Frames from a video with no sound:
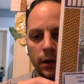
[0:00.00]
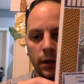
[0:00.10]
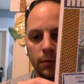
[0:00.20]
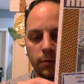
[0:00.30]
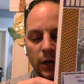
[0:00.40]

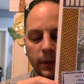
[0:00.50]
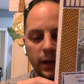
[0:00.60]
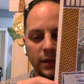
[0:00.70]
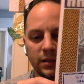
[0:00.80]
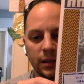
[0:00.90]
And
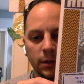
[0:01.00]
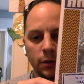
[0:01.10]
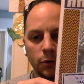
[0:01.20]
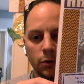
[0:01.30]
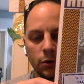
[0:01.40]
probably not
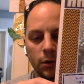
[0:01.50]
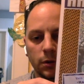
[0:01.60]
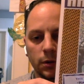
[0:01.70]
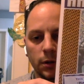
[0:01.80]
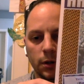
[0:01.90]
something you'd,
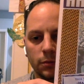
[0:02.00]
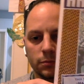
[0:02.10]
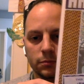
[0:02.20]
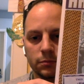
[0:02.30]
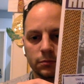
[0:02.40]
you
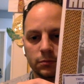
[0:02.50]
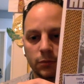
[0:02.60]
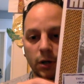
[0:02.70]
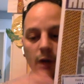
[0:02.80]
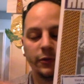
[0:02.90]
know,
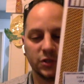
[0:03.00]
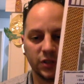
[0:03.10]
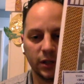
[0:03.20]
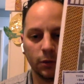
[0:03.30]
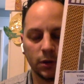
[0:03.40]
often
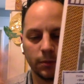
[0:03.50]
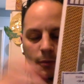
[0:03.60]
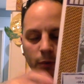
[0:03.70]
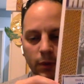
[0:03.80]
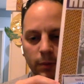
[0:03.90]
see with the
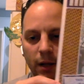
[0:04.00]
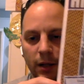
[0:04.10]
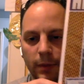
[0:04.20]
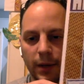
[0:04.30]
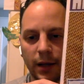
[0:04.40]

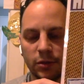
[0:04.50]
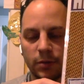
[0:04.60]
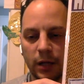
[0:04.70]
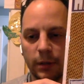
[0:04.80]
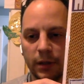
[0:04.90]
poly bags.
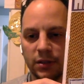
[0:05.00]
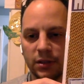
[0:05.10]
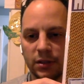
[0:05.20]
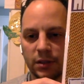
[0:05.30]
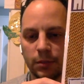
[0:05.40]
You're probably going to
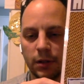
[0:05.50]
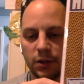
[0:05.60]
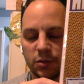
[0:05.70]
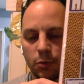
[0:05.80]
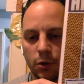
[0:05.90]
see something
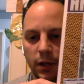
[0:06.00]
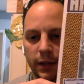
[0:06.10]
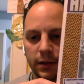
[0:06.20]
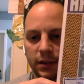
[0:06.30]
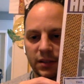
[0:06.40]
that's more
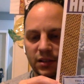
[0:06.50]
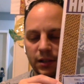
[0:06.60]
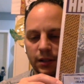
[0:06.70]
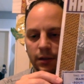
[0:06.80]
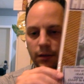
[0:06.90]
like
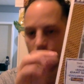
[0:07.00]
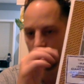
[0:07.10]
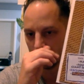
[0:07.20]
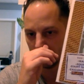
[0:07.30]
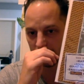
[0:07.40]
DC
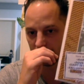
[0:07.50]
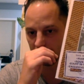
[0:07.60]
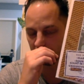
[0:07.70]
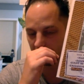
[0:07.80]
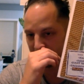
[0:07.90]

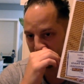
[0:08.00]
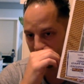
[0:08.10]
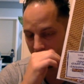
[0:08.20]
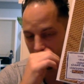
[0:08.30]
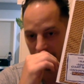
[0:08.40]

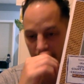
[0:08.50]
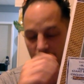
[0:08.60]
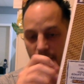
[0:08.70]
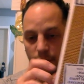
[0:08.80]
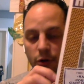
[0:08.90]
related.
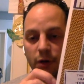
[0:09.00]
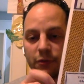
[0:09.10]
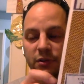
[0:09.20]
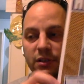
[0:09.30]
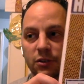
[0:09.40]
Like you'd
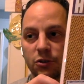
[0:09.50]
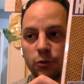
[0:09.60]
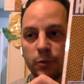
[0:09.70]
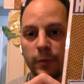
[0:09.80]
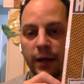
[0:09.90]
often see the
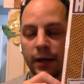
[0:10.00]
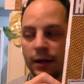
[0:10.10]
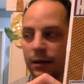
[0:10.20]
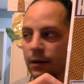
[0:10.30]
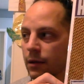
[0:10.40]

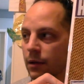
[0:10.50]
Superman.